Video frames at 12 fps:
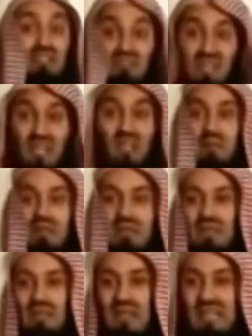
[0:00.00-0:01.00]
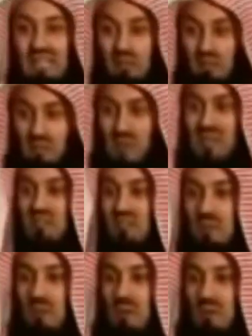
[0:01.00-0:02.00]
part of the enemy. And he was part of
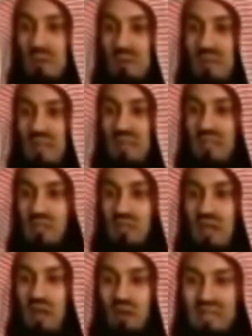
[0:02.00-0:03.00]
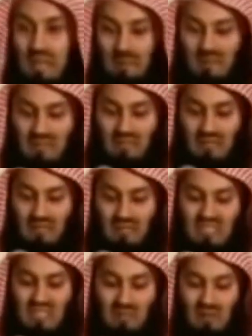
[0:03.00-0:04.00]
the problem. So now what happened?
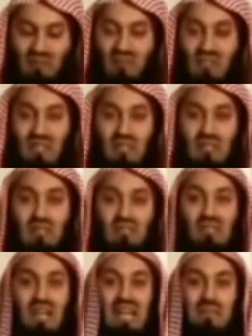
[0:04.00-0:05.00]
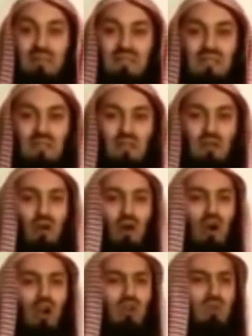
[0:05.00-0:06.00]
Some of the tribes
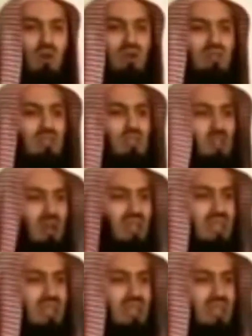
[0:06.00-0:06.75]
almost